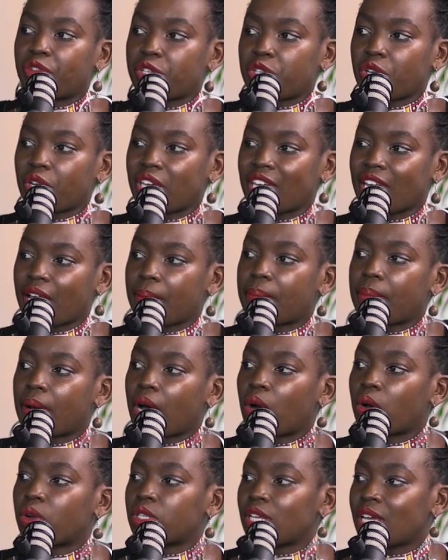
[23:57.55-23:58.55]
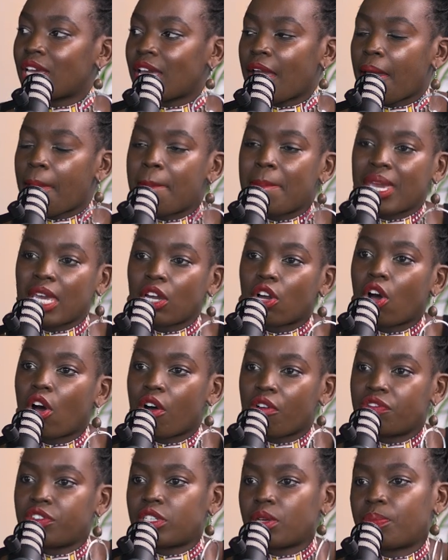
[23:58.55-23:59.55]
We're talking about being
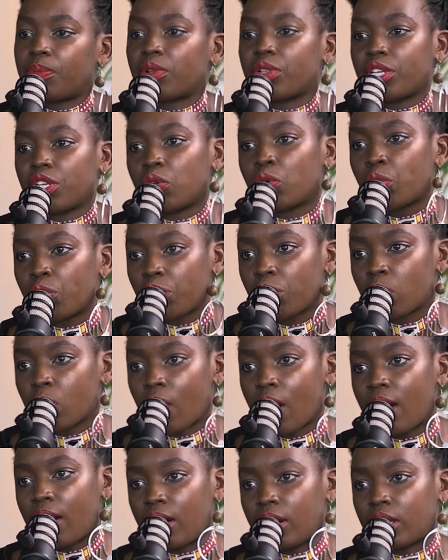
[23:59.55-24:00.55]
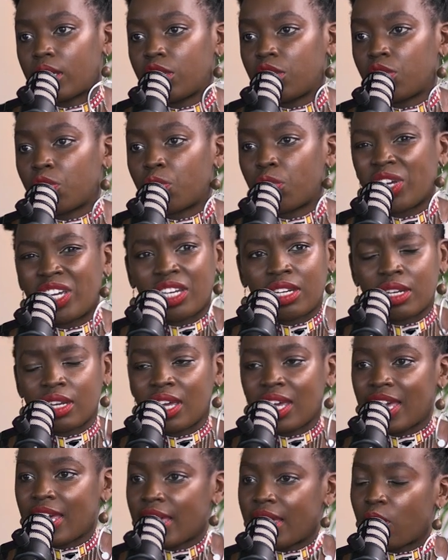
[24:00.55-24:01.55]
comfortable in who you are, you know, in
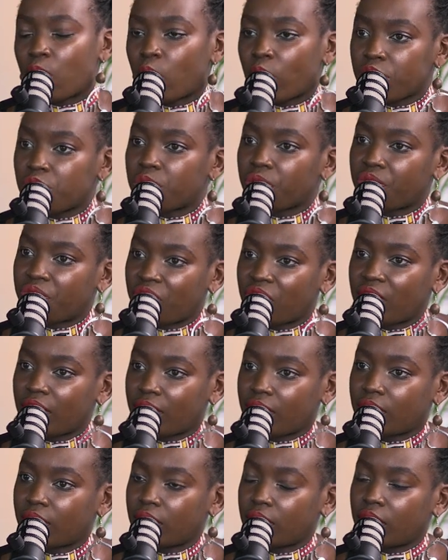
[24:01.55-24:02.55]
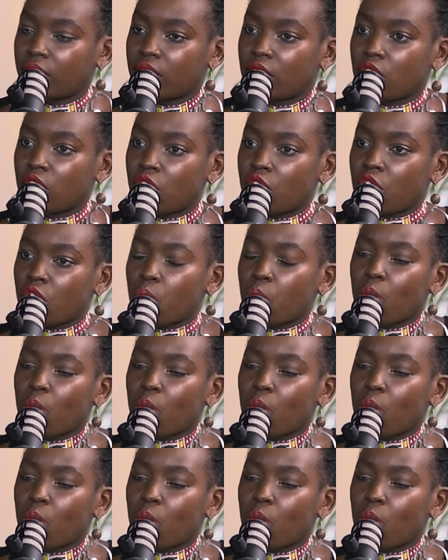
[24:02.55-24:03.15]
what you feel. Right.